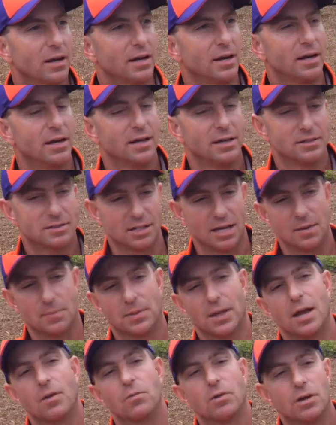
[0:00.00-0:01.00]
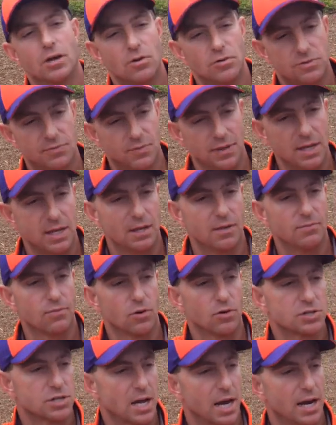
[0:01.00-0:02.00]
And same thing when Coach V
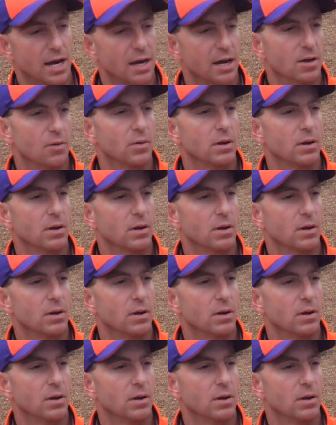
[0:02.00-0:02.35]
first got here,